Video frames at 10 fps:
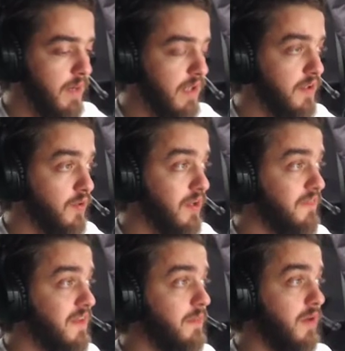you give
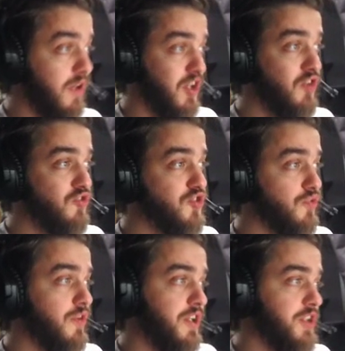them a huge
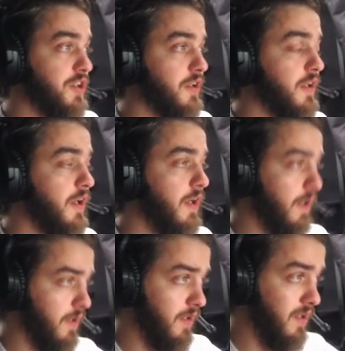creature.
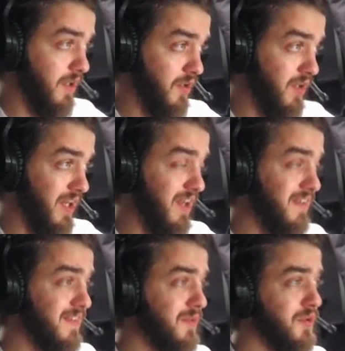You can
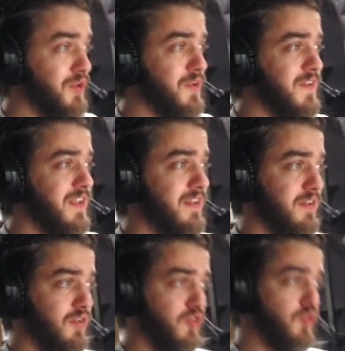also use it
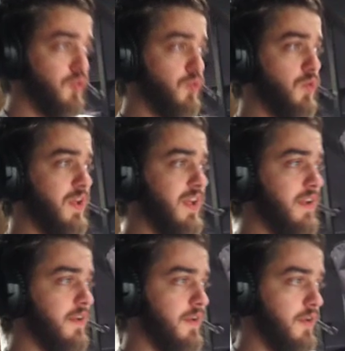to kill
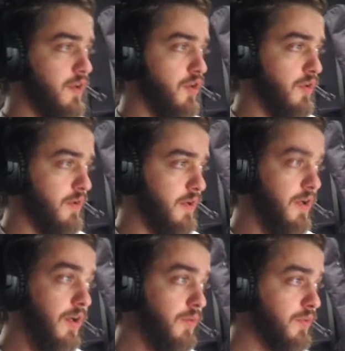your
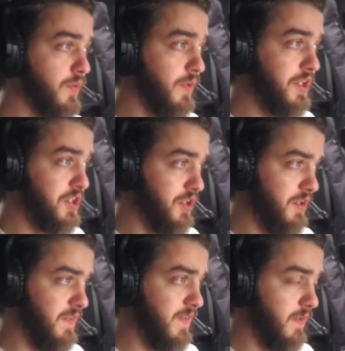own
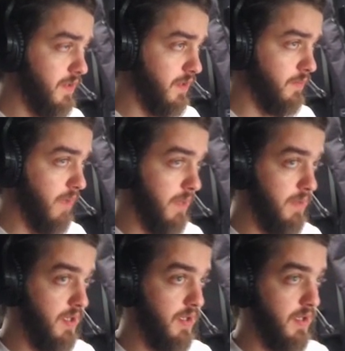creatures,
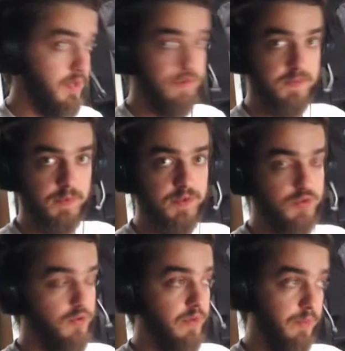maybe in response to
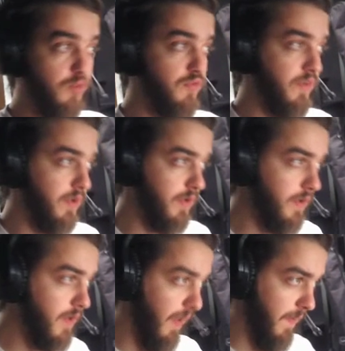a removal,
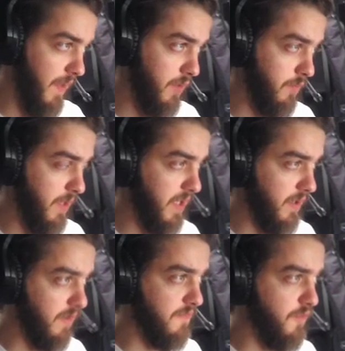and then you make
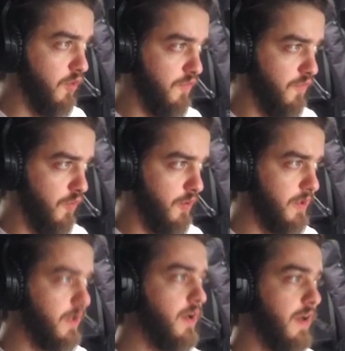a 4/4
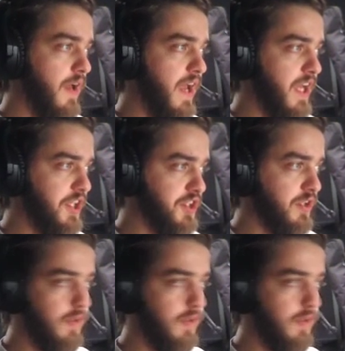angel